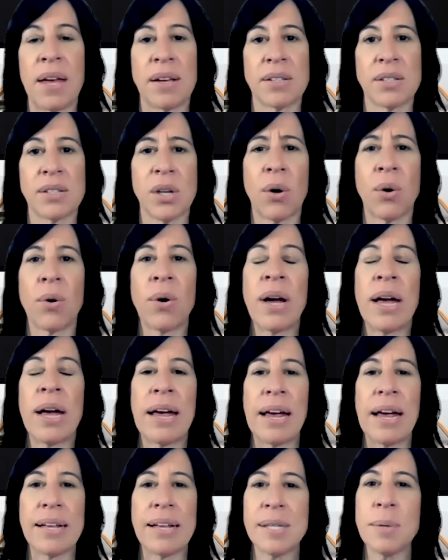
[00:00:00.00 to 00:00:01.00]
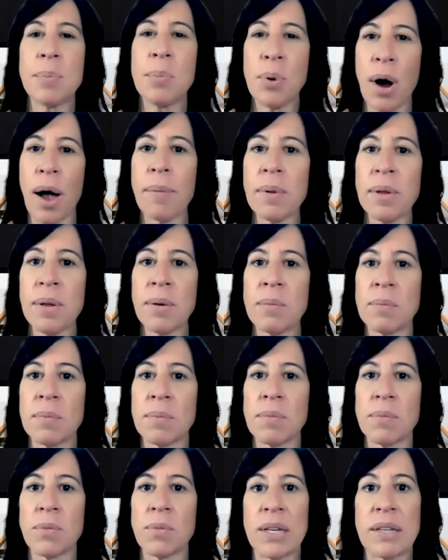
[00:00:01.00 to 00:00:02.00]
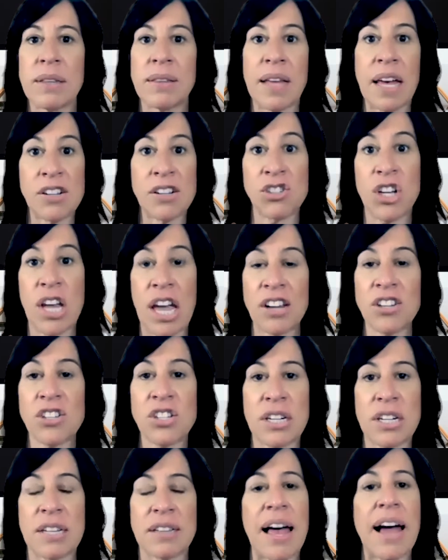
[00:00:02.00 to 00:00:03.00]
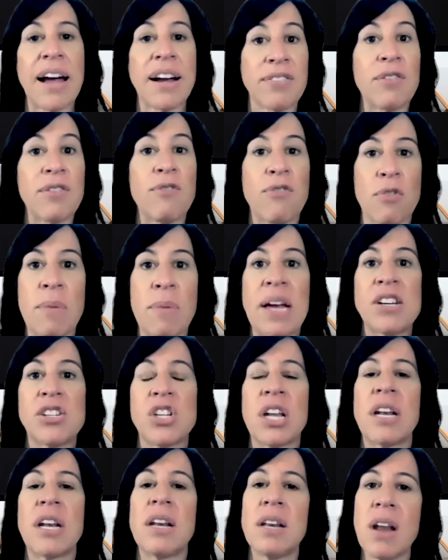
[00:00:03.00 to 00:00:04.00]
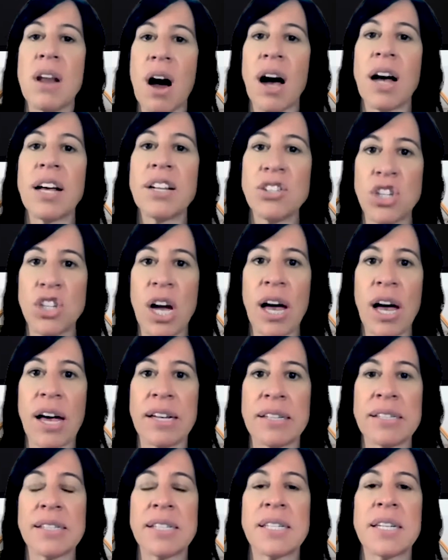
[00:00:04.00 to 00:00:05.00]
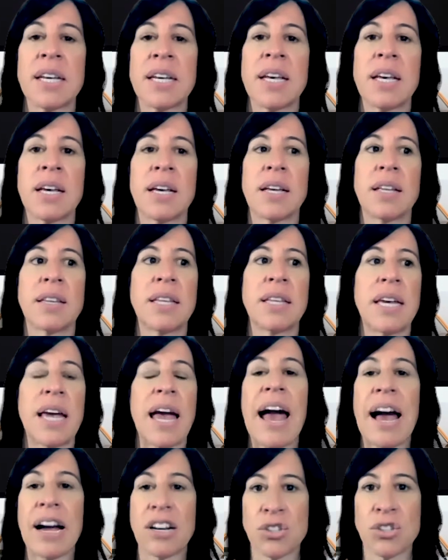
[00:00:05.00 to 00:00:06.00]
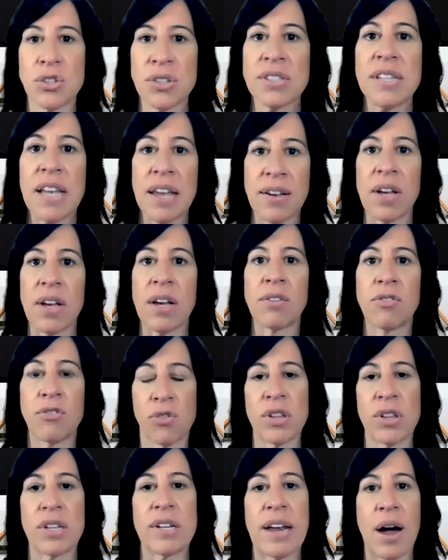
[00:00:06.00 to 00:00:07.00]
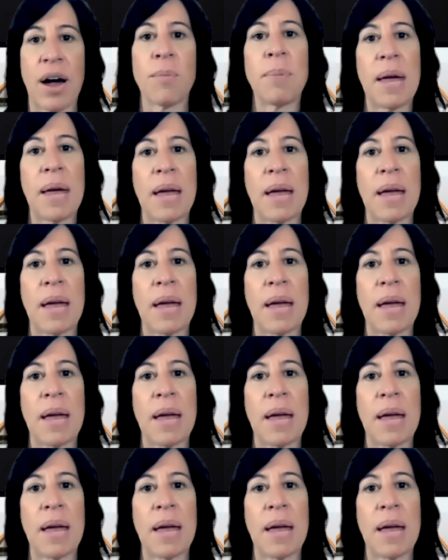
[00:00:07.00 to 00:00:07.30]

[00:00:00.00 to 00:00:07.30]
So it's a problem with education and lack of information, not just the actual saving for the down